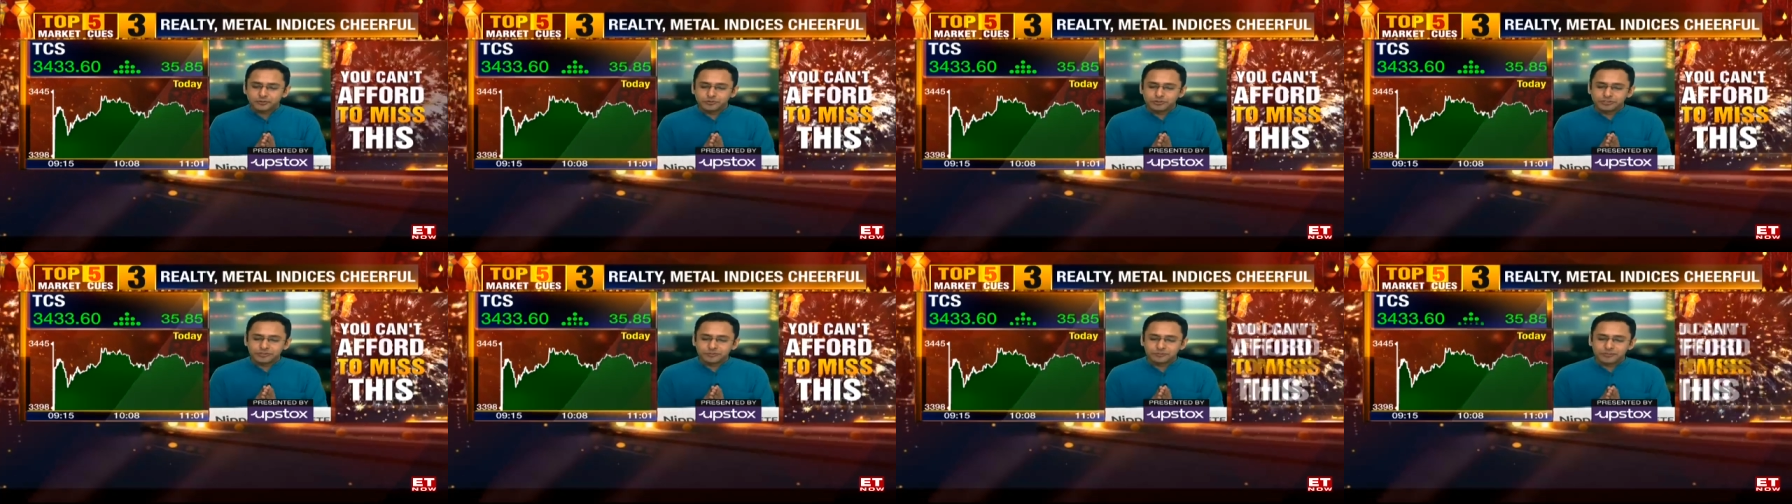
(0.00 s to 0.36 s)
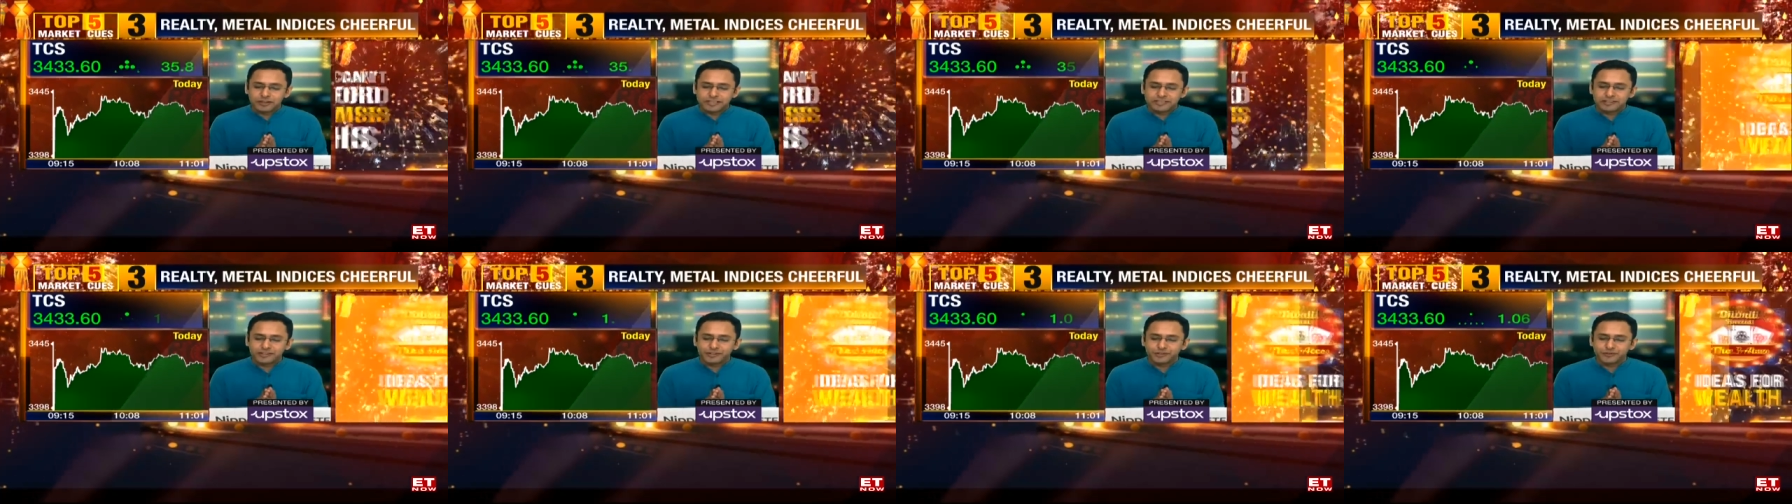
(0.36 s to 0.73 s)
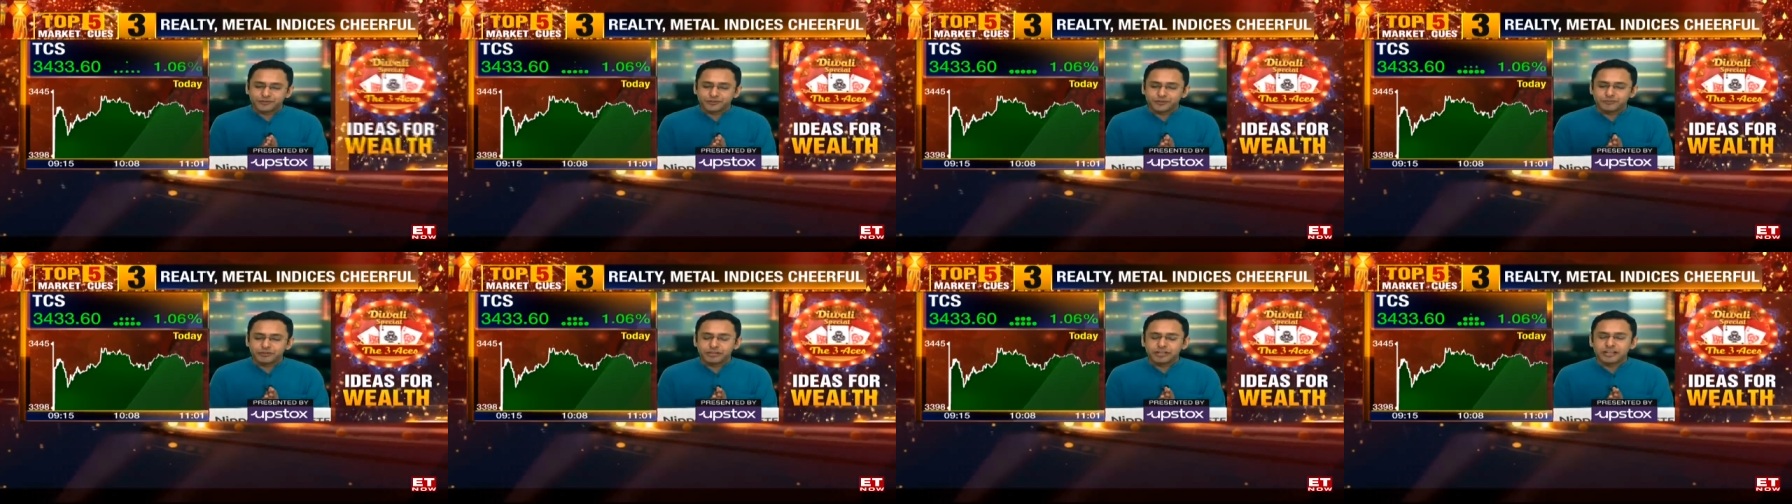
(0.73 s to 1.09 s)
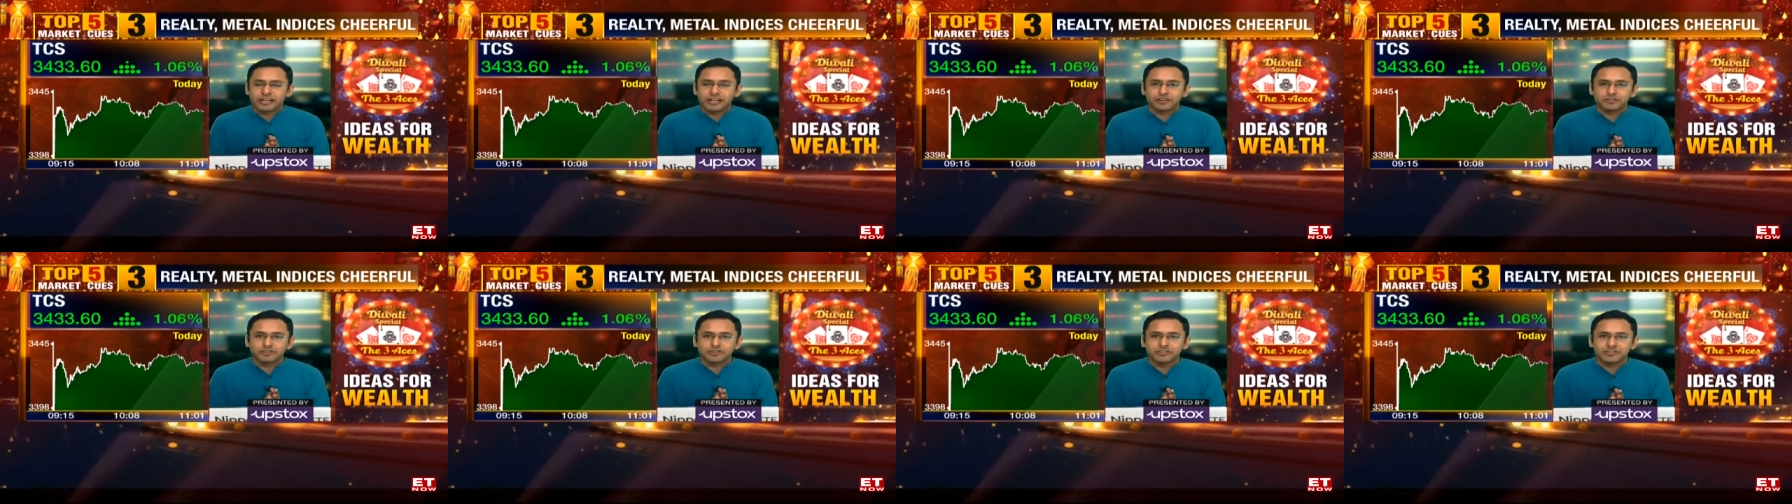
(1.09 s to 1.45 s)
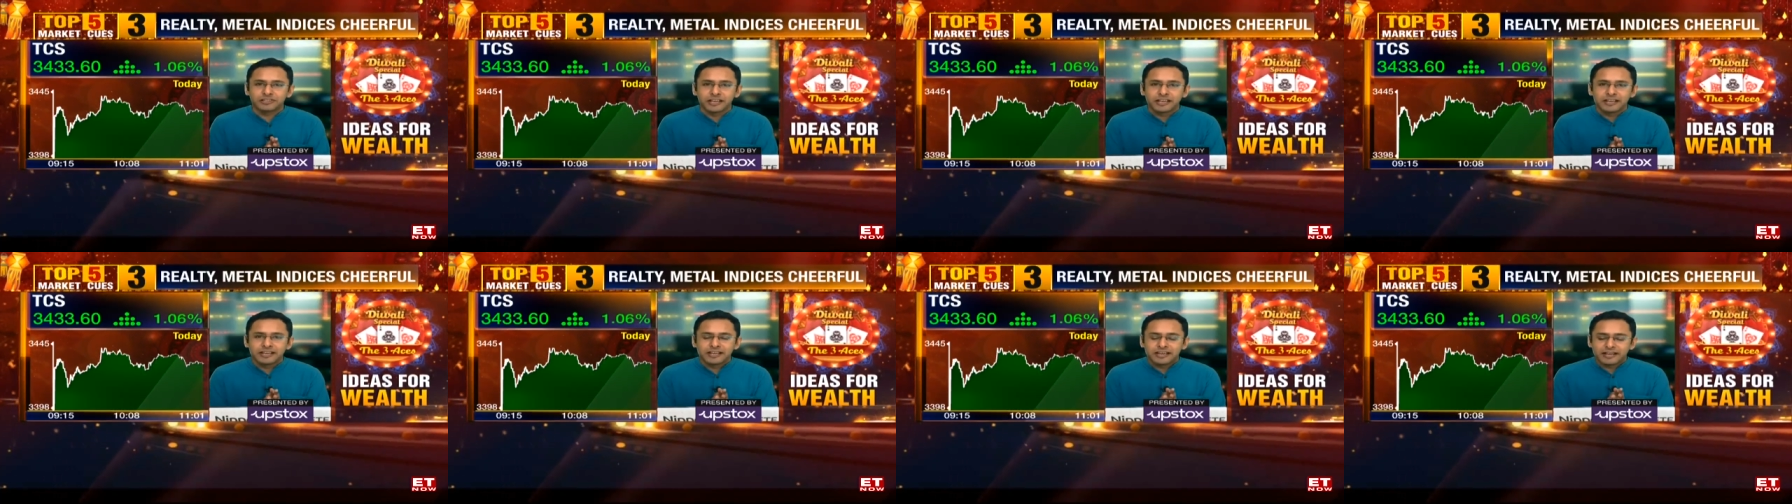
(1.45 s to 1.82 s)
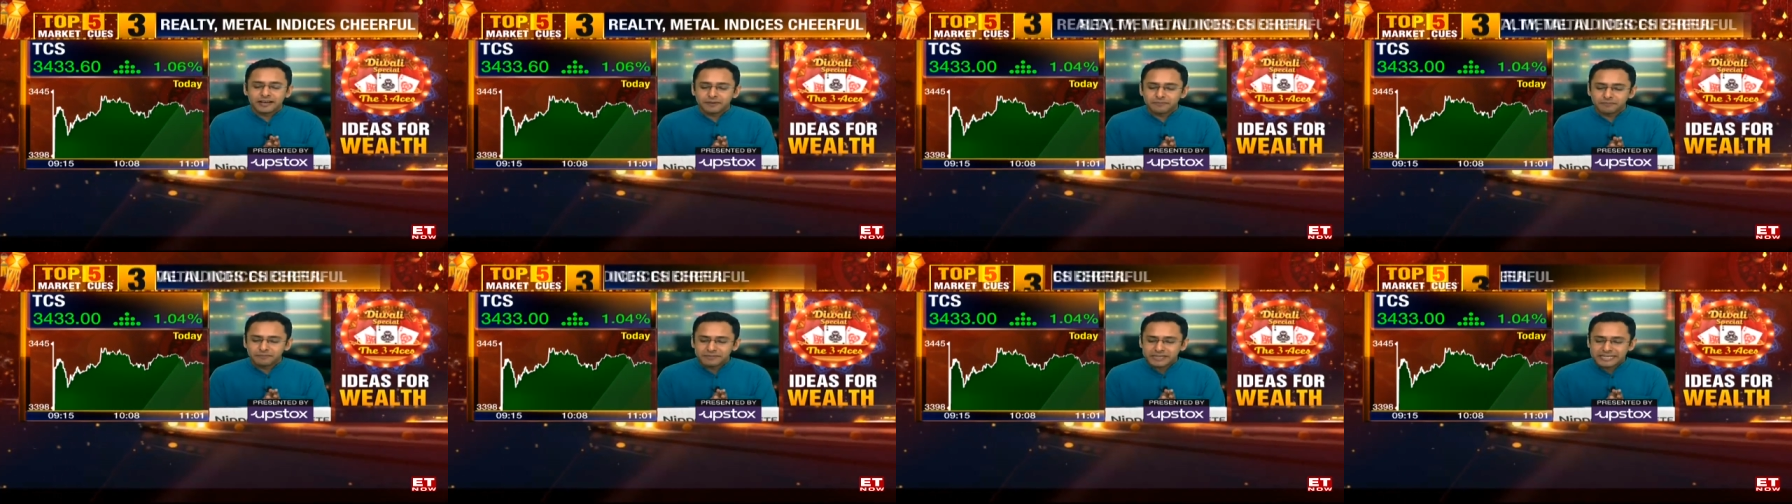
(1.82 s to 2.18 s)
who is the President of Communications,
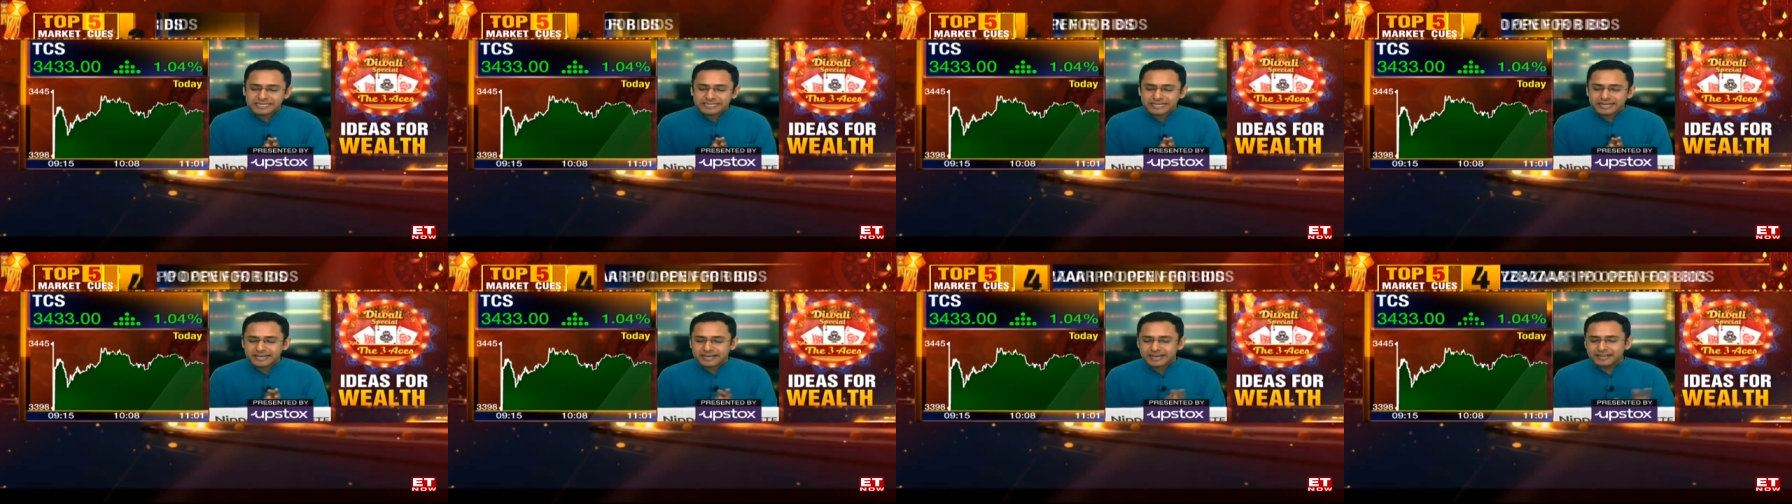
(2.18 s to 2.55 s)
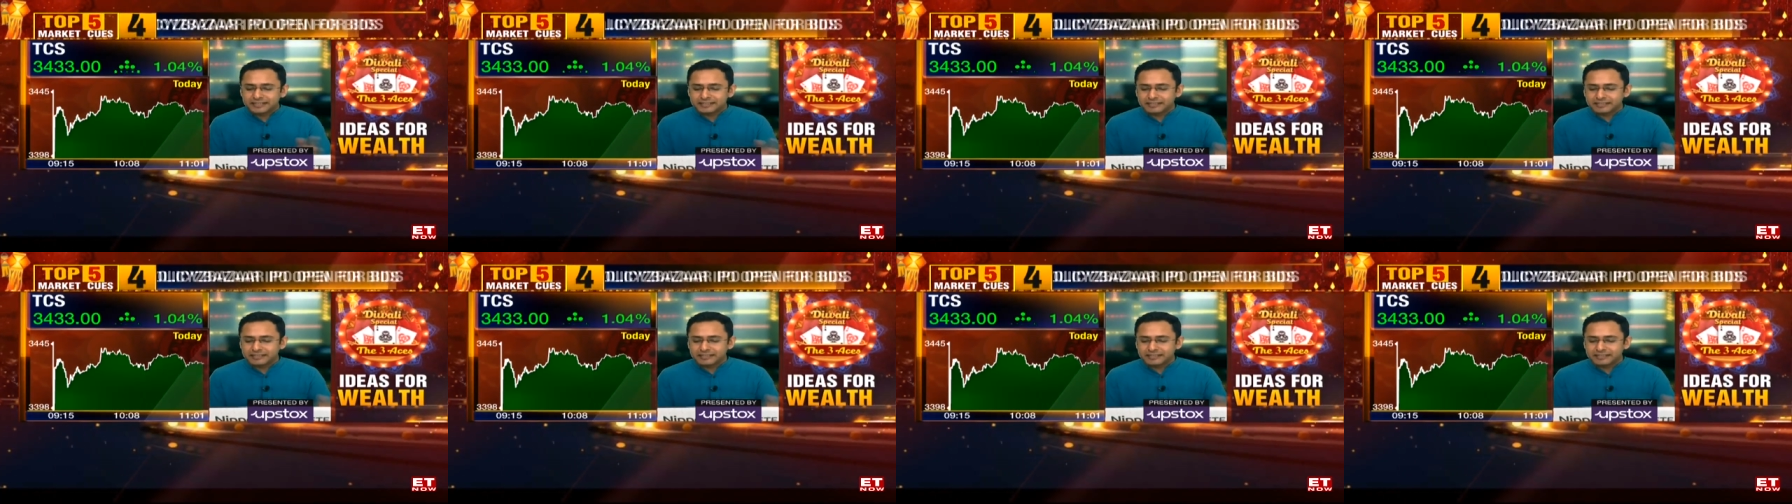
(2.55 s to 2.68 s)
Media